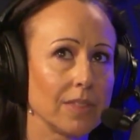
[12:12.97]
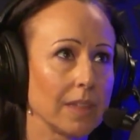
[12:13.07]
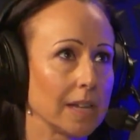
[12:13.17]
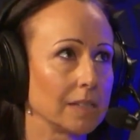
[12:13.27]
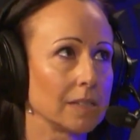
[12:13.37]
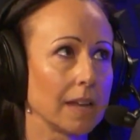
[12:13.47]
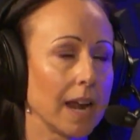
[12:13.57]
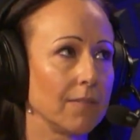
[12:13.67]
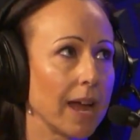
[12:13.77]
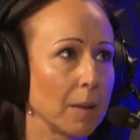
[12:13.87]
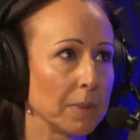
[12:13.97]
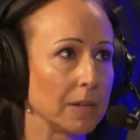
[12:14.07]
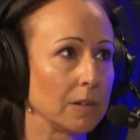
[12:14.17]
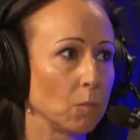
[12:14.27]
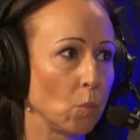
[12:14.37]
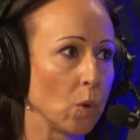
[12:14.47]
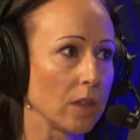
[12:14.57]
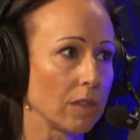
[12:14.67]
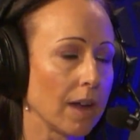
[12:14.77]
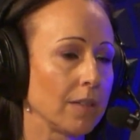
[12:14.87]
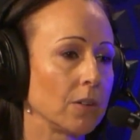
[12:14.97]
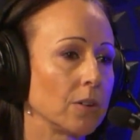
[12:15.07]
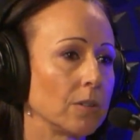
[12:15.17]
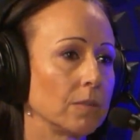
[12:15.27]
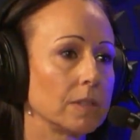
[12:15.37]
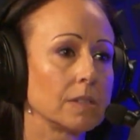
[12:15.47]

things that have happened with either